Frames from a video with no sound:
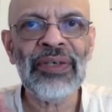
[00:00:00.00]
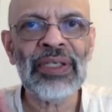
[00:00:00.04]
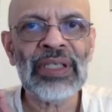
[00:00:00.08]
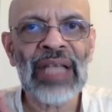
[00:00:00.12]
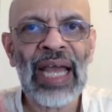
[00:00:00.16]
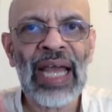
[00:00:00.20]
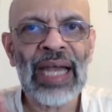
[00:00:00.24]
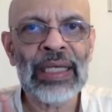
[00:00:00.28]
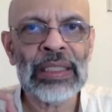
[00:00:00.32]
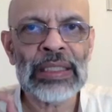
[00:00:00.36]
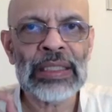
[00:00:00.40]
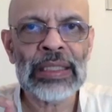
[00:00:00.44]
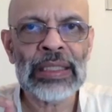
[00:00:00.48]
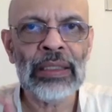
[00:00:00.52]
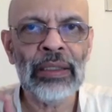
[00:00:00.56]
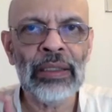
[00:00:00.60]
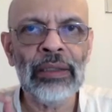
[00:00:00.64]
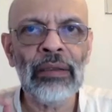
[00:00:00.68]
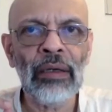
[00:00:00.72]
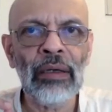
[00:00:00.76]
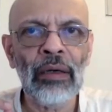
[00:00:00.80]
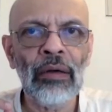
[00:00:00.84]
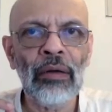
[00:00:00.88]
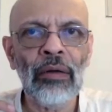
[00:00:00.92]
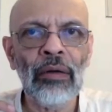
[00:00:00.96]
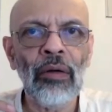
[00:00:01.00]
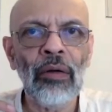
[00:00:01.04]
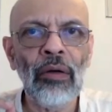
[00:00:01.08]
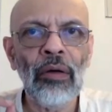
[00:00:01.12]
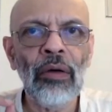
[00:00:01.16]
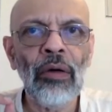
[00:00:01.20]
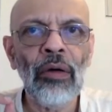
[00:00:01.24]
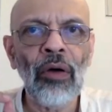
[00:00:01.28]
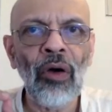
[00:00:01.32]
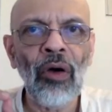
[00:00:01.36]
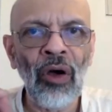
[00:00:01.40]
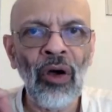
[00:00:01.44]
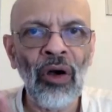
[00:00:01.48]
that is a little
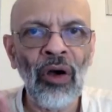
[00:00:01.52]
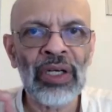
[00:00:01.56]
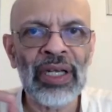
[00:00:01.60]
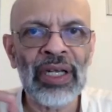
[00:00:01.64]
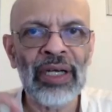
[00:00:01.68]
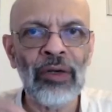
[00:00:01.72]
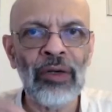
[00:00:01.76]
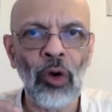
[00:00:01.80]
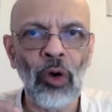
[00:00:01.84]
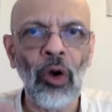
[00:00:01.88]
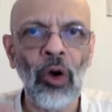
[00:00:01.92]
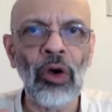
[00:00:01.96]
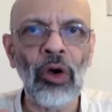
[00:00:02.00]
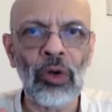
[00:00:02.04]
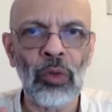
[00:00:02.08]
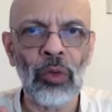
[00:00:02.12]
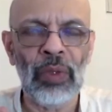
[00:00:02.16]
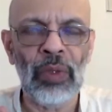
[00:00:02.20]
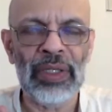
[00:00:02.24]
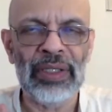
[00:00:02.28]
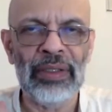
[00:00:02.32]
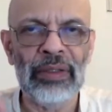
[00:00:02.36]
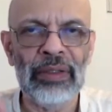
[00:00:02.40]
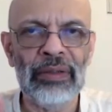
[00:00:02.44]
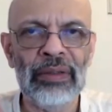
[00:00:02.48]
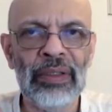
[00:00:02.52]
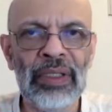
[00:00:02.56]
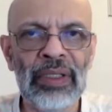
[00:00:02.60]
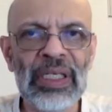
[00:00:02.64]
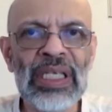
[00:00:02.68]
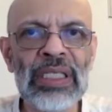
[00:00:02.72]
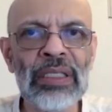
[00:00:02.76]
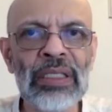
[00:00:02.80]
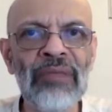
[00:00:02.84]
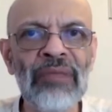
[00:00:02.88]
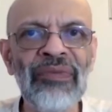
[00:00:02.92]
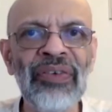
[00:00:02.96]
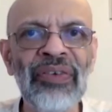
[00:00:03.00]
odd and awkward. The
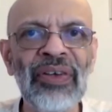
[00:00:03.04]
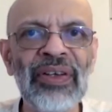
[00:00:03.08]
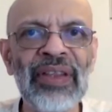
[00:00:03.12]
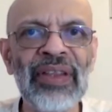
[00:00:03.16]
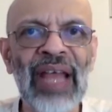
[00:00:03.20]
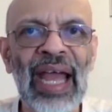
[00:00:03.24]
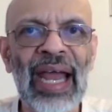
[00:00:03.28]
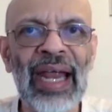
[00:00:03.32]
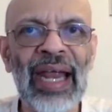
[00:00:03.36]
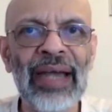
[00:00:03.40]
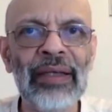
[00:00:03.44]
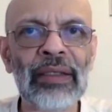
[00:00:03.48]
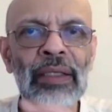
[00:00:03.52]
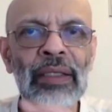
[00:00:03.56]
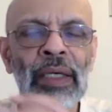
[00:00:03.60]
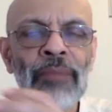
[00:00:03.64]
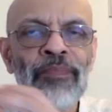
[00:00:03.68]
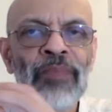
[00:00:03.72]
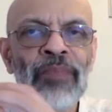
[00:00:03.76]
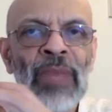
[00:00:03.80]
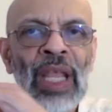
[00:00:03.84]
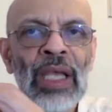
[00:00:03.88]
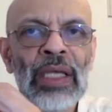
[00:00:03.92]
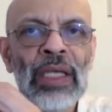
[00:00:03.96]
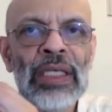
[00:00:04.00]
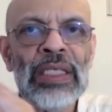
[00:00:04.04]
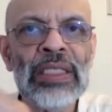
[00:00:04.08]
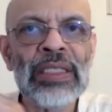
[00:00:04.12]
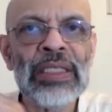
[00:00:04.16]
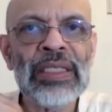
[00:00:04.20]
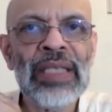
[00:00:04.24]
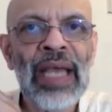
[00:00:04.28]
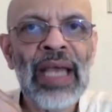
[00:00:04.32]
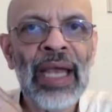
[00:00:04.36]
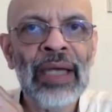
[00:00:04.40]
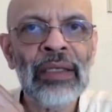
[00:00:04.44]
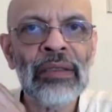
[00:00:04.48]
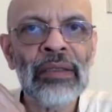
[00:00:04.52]
reason for that is
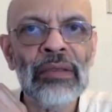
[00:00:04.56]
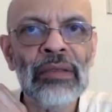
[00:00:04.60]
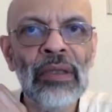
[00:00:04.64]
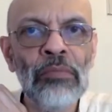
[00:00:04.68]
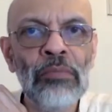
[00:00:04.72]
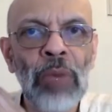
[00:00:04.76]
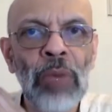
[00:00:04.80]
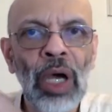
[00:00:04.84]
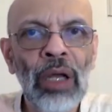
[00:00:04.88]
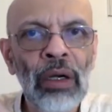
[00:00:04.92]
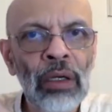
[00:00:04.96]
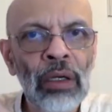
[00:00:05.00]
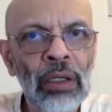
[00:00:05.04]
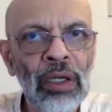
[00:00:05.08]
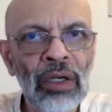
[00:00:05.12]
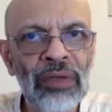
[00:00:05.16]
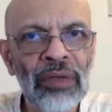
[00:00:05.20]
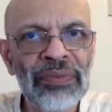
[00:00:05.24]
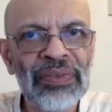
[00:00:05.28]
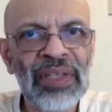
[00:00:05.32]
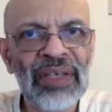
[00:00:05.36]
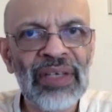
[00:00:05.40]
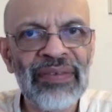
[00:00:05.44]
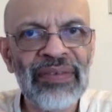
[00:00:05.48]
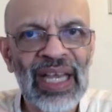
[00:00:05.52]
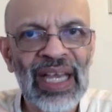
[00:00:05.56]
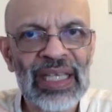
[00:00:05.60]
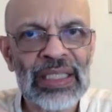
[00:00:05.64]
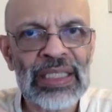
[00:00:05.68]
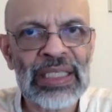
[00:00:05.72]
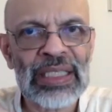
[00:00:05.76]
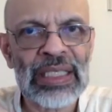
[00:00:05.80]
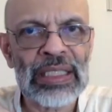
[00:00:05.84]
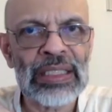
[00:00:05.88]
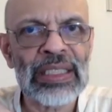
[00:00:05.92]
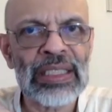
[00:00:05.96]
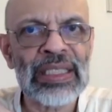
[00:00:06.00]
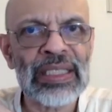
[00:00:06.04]
that the bulk of the
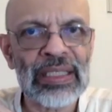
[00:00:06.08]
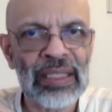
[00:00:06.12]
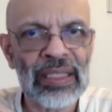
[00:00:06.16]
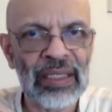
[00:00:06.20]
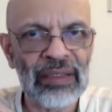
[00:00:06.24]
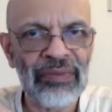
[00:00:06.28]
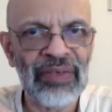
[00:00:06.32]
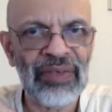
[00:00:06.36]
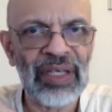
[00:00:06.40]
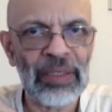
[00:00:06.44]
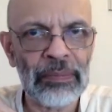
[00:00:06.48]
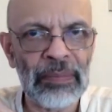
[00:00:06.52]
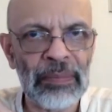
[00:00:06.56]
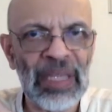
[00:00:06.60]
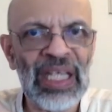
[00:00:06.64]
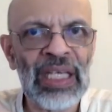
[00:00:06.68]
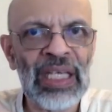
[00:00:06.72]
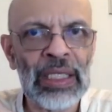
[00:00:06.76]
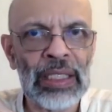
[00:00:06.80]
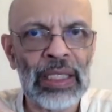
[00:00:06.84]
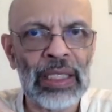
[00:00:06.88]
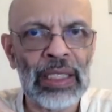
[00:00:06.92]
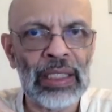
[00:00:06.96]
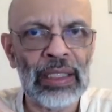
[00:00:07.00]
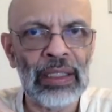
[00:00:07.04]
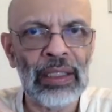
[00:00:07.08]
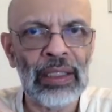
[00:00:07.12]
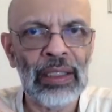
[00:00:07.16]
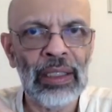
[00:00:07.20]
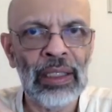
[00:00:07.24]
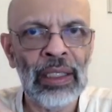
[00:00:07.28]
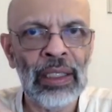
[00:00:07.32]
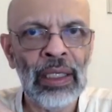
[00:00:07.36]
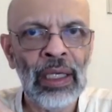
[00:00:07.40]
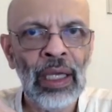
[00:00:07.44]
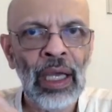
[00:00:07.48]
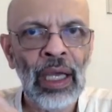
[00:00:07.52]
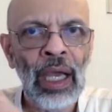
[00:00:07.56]
vaccines that we are making
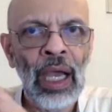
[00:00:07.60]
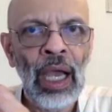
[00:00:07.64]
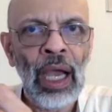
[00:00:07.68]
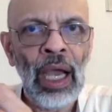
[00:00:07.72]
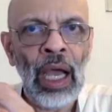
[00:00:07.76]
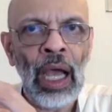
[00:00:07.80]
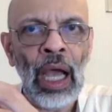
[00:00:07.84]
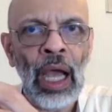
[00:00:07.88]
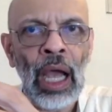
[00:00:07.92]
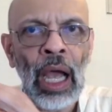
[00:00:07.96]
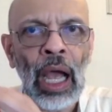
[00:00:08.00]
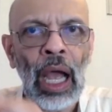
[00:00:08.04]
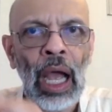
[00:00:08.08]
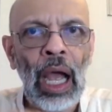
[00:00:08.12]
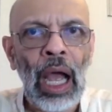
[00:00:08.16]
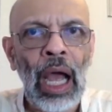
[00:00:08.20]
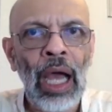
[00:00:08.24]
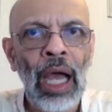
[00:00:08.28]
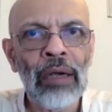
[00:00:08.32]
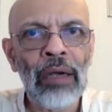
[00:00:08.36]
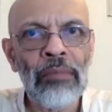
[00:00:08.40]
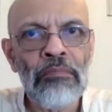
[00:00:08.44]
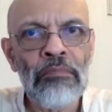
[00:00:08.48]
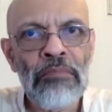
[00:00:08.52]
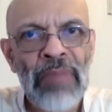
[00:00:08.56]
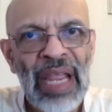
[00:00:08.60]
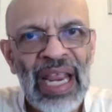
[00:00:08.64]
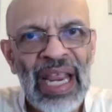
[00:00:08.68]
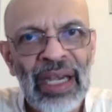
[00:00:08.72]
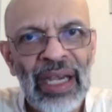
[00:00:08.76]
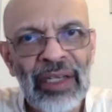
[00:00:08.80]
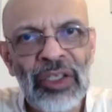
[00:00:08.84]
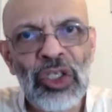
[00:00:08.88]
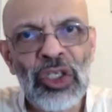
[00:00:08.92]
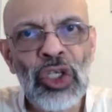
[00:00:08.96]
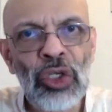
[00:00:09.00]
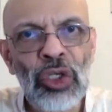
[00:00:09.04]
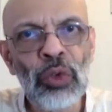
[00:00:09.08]
are
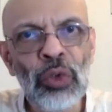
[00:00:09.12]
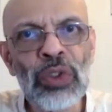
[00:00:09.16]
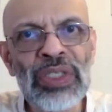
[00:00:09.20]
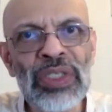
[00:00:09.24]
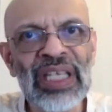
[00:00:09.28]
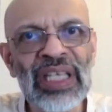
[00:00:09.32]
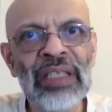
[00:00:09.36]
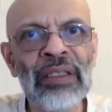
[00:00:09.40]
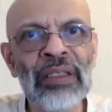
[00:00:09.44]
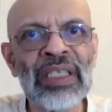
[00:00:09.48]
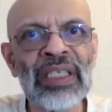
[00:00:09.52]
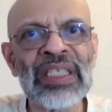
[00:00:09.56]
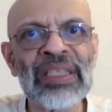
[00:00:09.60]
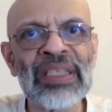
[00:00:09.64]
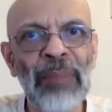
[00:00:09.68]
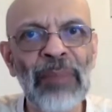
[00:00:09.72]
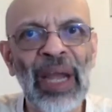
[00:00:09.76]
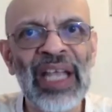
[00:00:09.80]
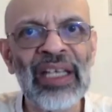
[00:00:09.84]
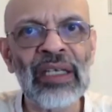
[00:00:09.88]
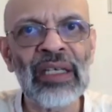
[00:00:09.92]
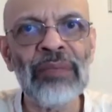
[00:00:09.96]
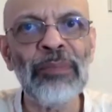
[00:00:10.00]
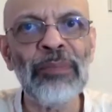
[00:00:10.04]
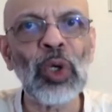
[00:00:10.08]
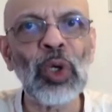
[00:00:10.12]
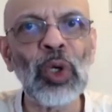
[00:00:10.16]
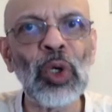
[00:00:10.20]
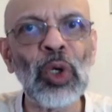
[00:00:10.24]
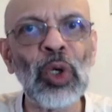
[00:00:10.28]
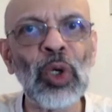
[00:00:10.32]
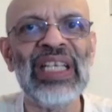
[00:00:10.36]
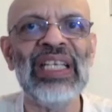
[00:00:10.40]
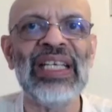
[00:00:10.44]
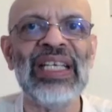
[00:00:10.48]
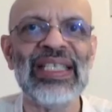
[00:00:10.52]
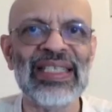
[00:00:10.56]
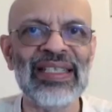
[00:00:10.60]
made using the spike
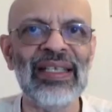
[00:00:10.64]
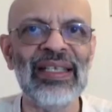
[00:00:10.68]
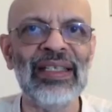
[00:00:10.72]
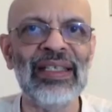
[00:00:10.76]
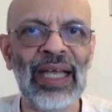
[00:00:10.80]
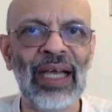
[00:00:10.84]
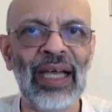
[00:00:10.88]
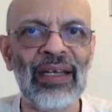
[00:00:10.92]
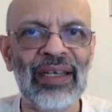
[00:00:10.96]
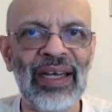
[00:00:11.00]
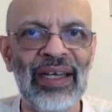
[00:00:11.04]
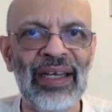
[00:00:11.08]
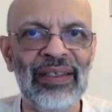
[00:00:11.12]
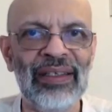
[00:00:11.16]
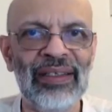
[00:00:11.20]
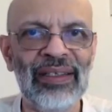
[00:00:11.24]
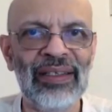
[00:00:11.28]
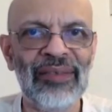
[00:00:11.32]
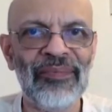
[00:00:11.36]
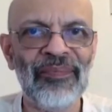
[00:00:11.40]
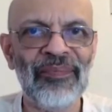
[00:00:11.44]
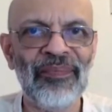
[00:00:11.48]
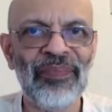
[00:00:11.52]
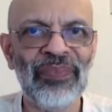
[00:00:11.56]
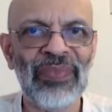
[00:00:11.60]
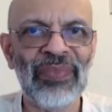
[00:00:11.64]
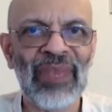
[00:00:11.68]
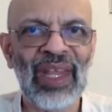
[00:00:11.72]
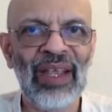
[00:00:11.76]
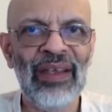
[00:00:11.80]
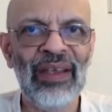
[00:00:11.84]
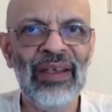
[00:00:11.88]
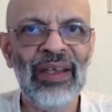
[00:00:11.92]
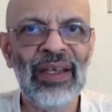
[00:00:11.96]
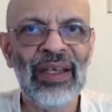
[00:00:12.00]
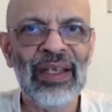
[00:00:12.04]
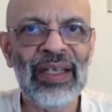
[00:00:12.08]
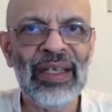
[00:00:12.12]
protein as the target.
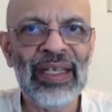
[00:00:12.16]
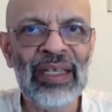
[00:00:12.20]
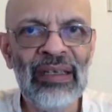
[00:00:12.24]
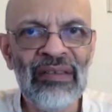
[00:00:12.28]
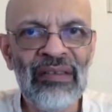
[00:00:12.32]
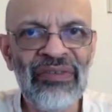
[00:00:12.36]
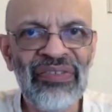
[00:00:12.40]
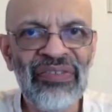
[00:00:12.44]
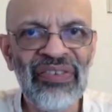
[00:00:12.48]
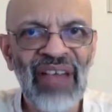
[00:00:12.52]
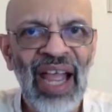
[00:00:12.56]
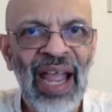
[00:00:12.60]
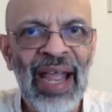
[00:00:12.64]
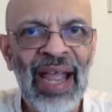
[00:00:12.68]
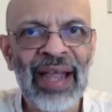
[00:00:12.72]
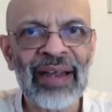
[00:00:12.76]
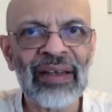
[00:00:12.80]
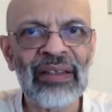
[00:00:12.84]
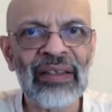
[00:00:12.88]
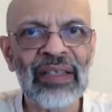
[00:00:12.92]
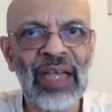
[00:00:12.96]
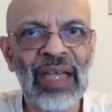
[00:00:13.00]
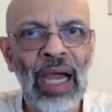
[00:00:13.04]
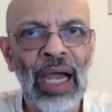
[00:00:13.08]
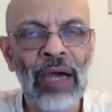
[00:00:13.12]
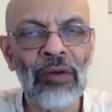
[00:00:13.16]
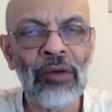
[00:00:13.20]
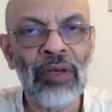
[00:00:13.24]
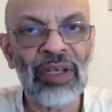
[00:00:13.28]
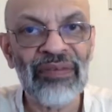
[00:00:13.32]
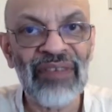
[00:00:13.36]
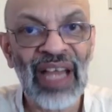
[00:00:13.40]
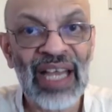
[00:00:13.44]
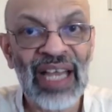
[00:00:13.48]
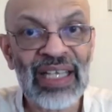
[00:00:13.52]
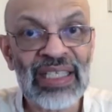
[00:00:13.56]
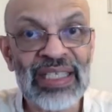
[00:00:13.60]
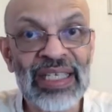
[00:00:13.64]
In fact, our
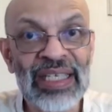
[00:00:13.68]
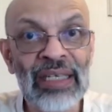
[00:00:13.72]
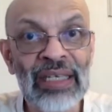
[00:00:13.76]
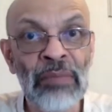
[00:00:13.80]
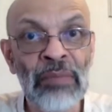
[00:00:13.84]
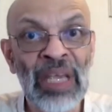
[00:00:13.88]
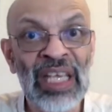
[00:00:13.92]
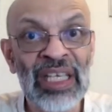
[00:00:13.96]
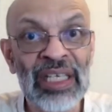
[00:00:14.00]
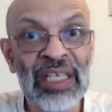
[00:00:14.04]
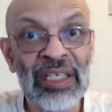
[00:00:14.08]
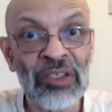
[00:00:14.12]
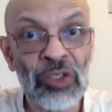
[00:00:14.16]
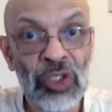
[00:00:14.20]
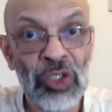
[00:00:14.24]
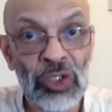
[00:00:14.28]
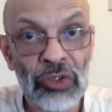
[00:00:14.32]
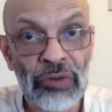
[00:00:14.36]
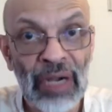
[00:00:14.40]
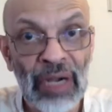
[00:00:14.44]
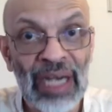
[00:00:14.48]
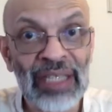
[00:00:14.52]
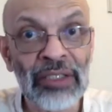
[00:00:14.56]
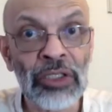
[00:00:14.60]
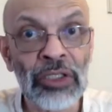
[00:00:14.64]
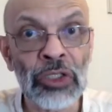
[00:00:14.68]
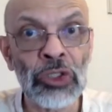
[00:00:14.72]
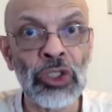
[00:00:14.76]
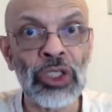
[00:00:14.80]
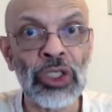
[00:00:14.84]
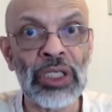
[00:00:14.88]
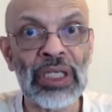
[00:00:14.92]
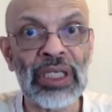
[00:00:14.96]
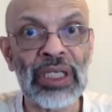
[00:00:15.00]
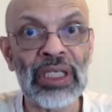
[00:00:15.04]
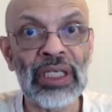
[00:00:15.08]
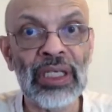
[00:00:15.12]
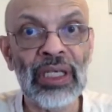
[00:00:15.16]
vaccine making
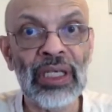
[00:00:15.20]
strategy